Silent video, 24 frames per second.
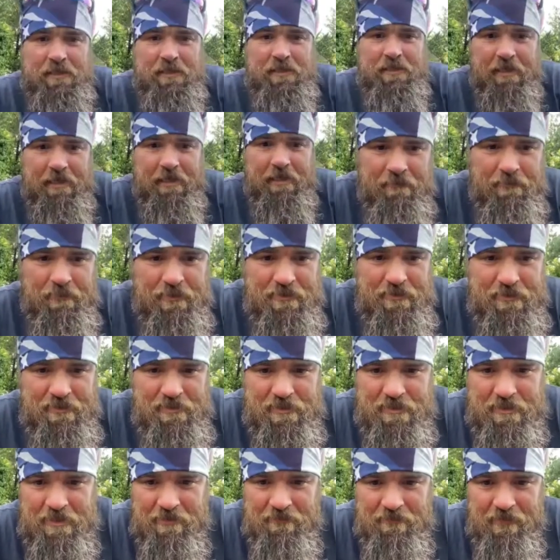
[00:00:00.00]
second. I wanted to
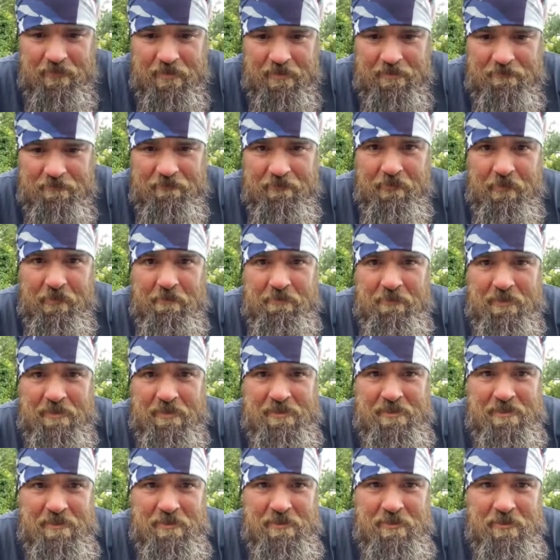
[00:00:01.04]
see if I can flip
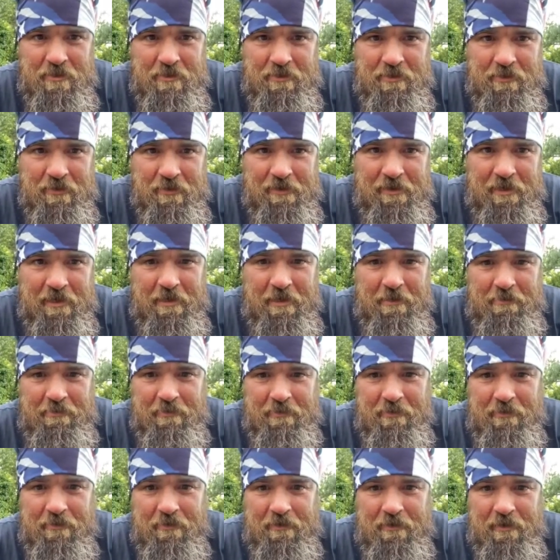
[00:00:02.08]
this and show you our camp
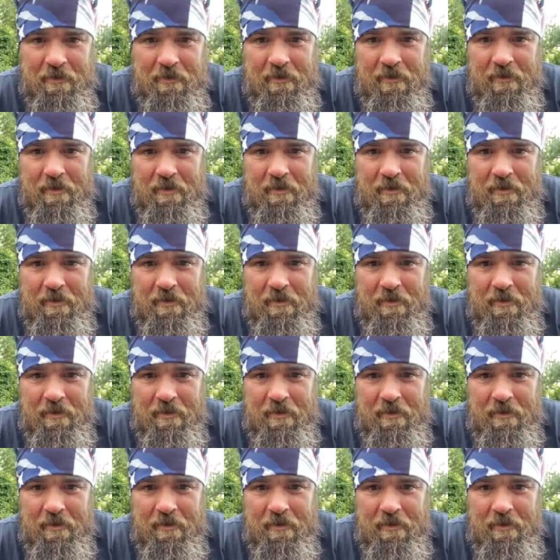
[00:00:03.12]
real quick.